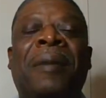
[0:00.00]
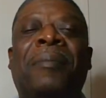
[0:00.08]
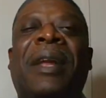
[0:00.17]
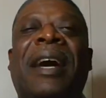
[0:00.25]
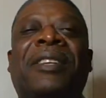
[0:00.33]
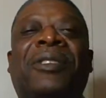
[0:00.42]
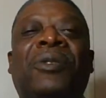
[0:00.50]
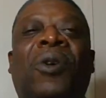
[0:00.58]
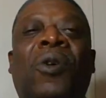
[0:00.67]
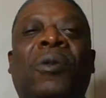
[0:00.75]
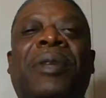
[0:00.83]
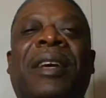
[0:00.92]
But I do
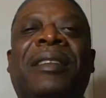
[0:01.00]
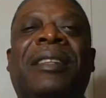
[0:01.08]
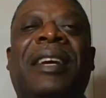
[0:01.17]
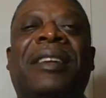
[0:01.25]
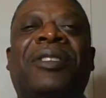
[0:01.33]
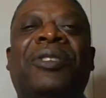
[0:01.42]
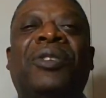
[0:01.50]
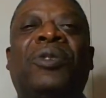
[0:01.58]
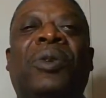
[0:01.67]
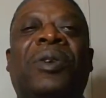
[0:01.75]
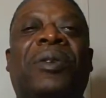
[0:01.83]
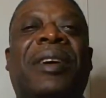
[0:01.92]
hope that that you
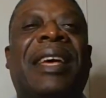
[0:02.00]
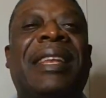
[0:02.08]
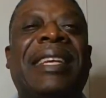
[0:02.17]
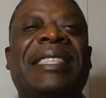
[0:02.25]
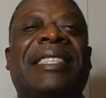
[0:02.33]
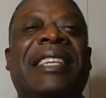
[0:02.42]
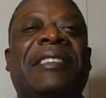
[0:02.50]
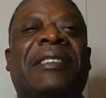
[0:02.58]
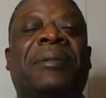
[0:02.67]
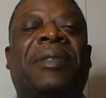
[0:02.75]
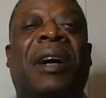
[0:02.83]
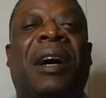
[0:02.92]
will at least give
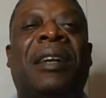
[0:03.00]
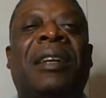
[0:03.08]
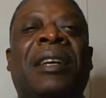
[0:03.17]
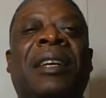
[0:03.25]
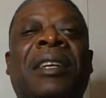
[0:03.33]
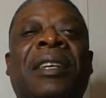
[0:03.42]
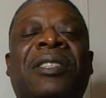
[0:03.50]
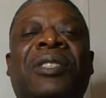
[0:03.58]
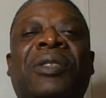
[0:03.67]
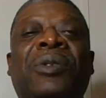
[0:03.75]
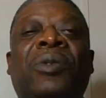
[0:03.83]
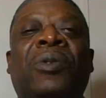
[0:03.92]
some thought
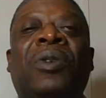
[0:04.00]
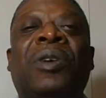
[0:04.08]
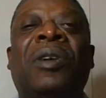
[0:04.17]
to